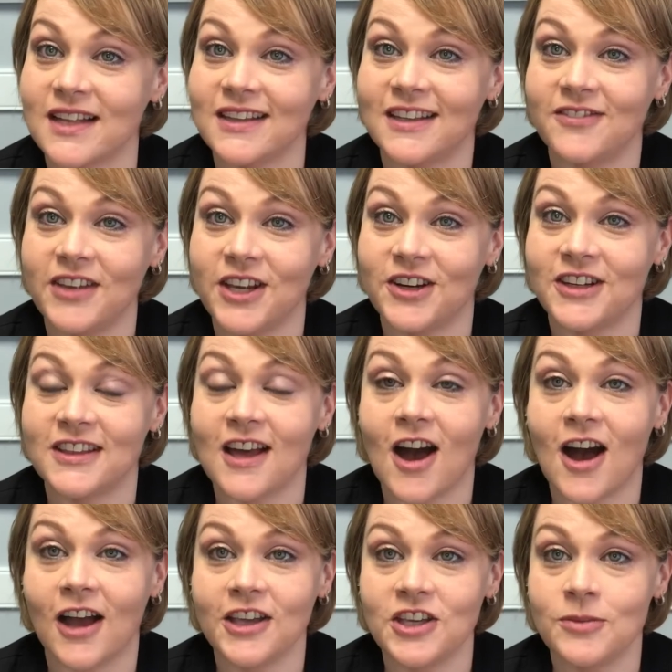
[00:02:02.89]
live here in the
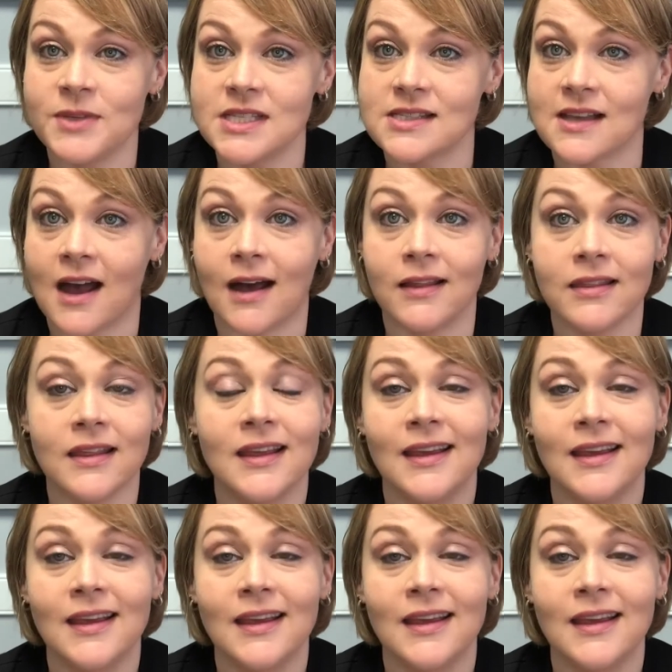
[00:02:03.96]
hot, humid South.